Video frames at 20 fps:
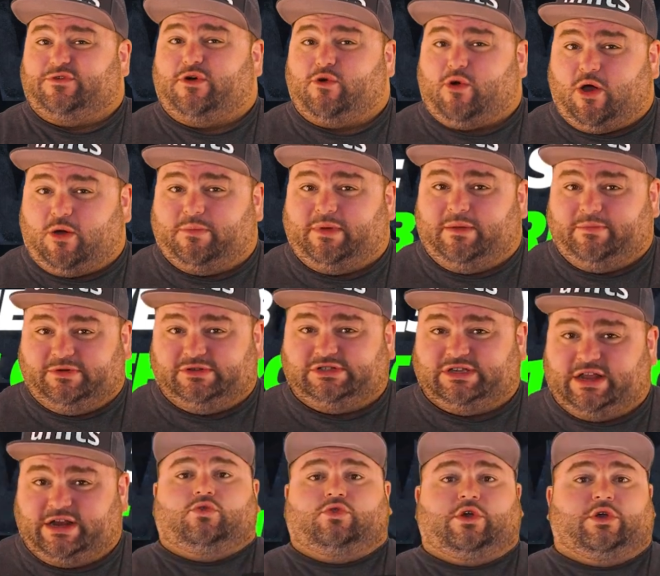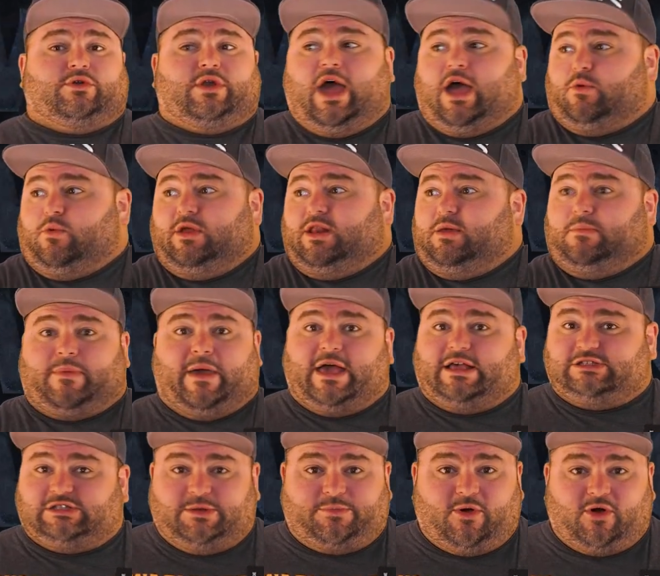ORB percentage. They're not winning
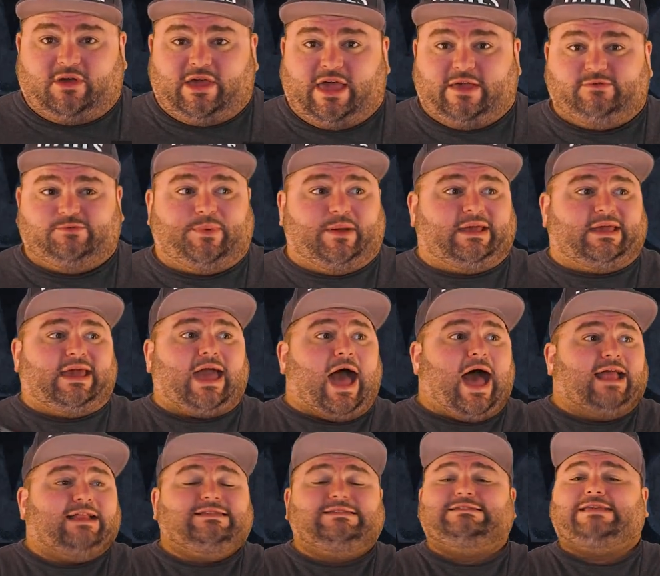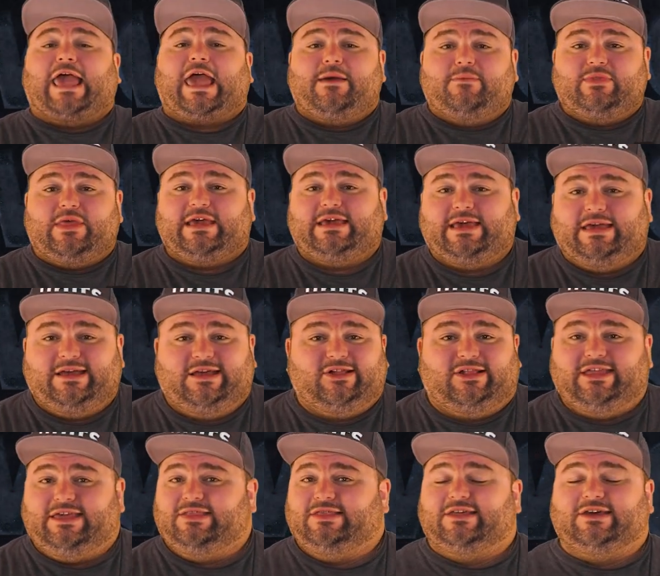basketball games, but goddamn, they can
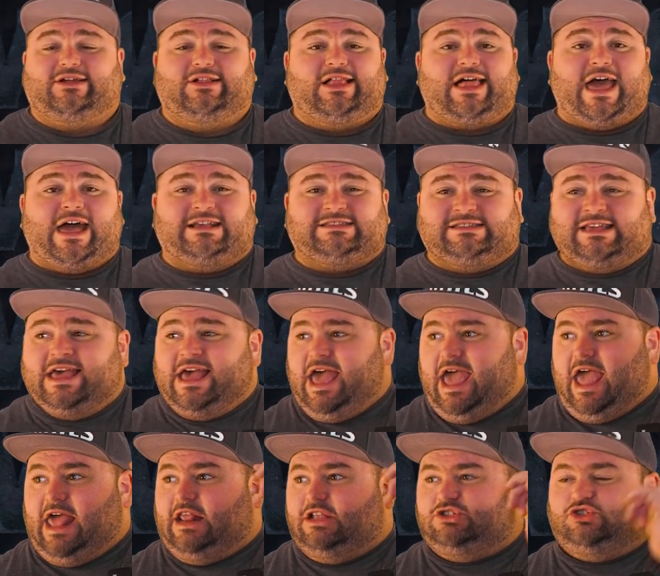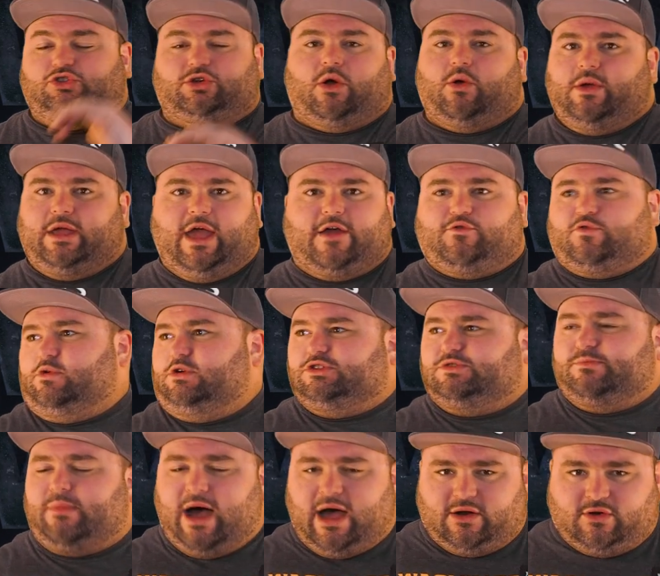clean the glass, and it's throwing everyone's
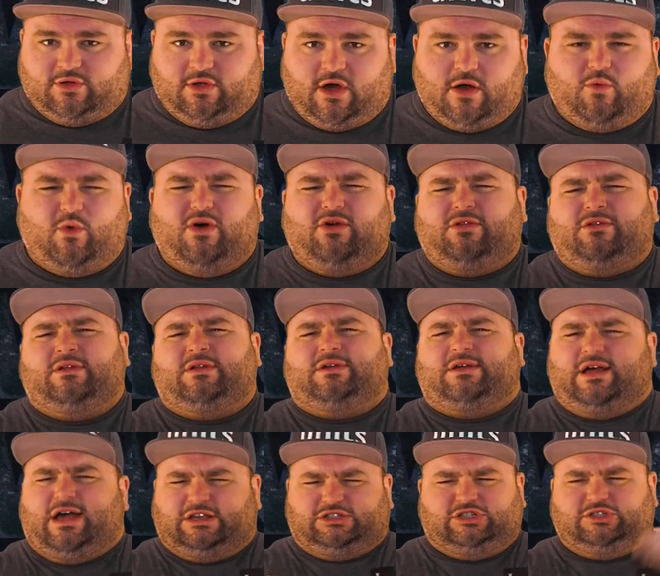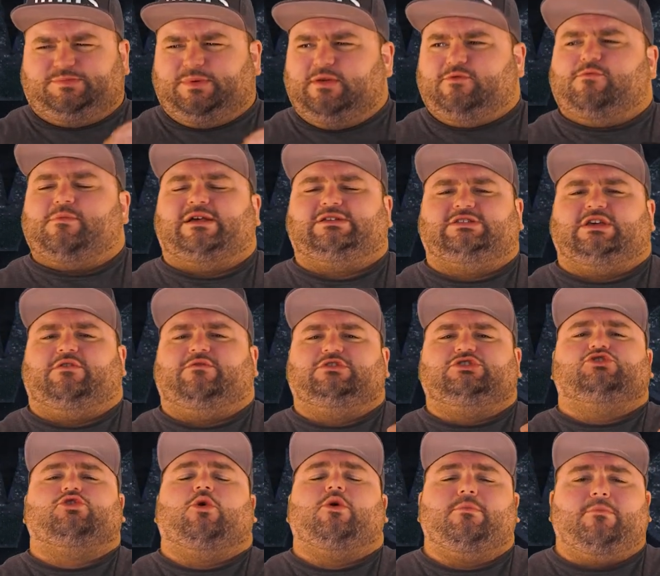model off. Well, I should speak for myself. It's
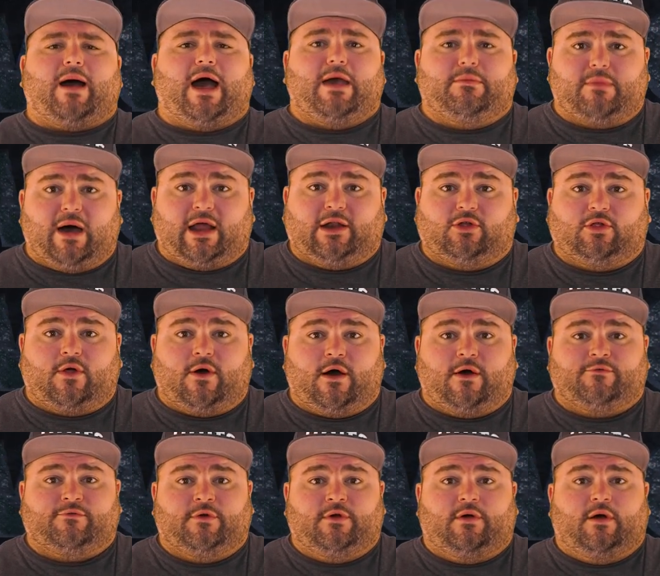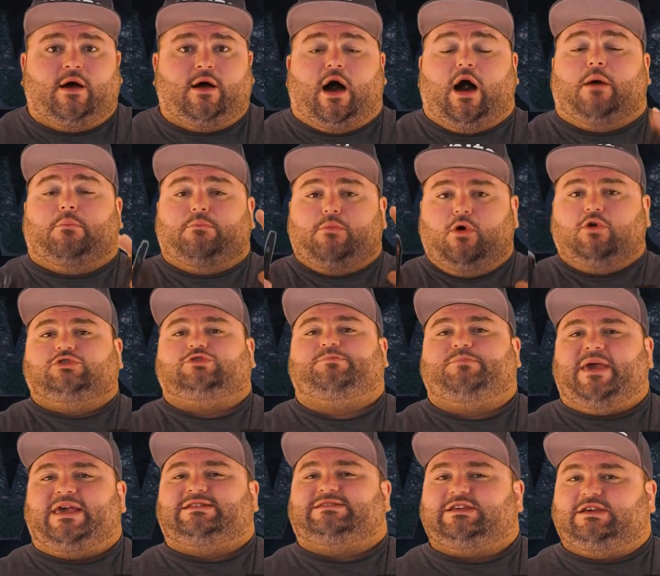throwing my model off. Most
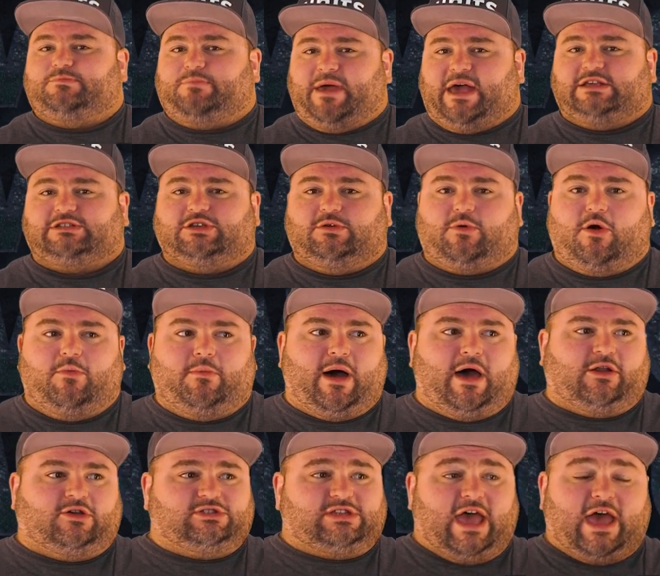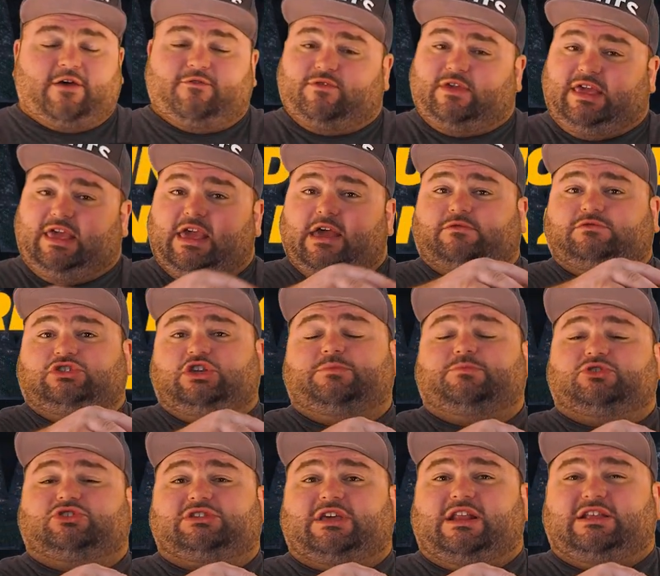basic basketball models have EFG
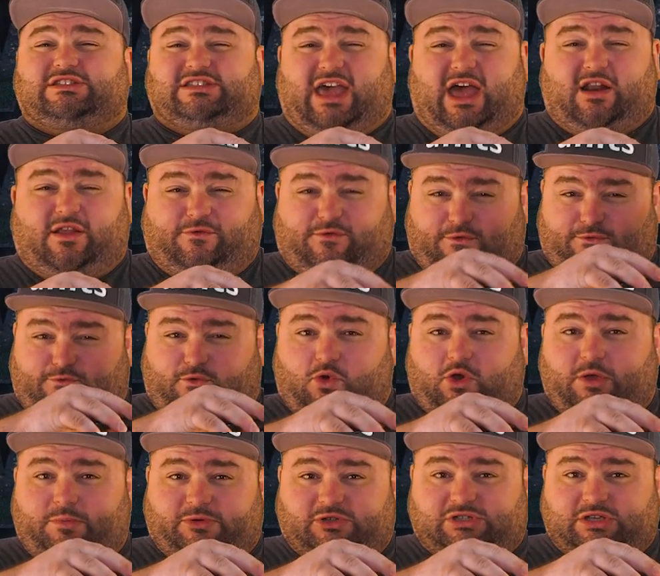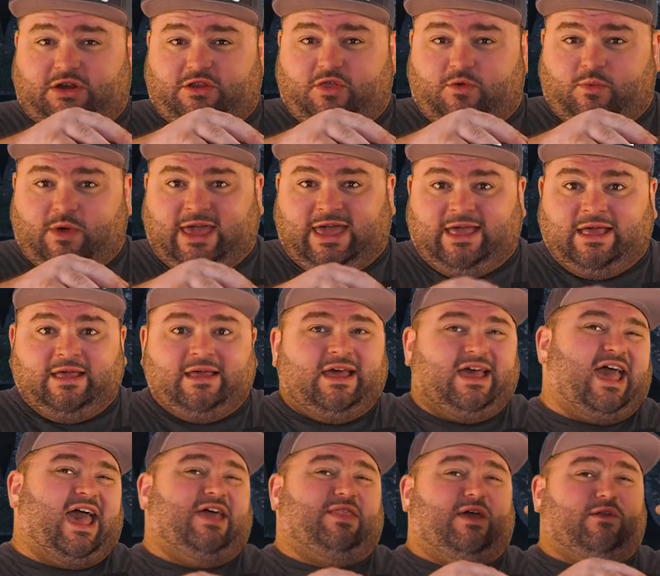percentage counting for 40% of the weight,
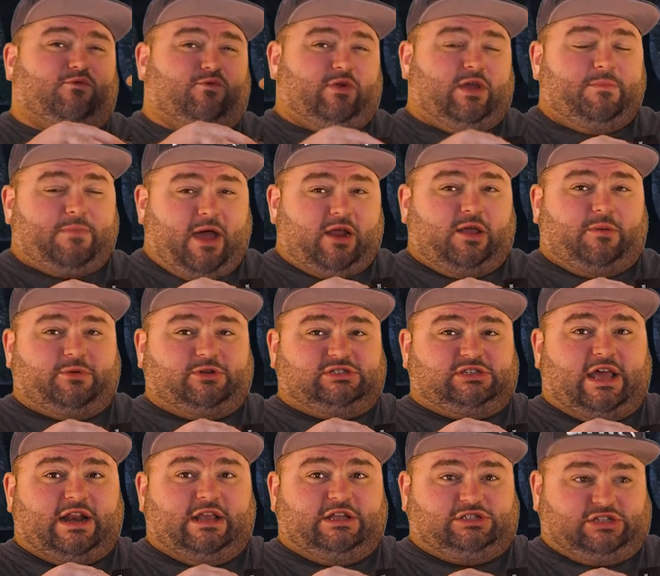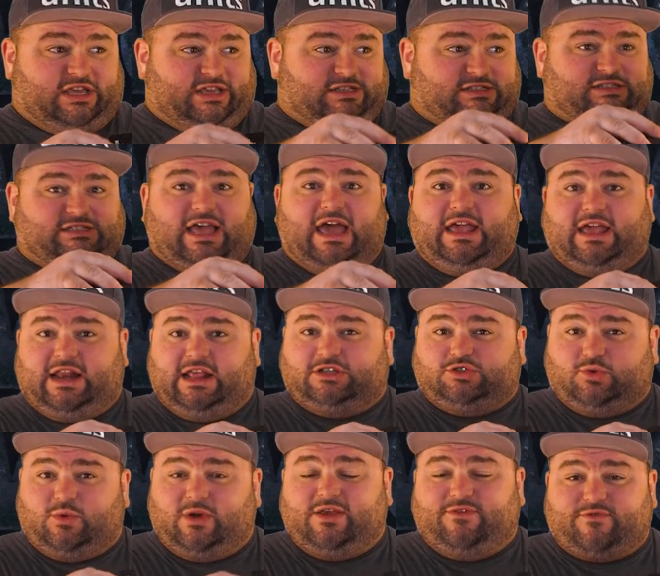and then rebounding percentage is second at
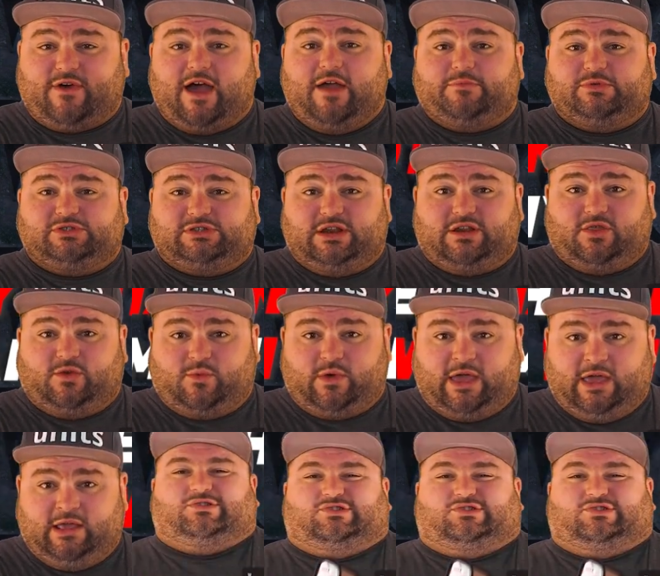25% of the weight.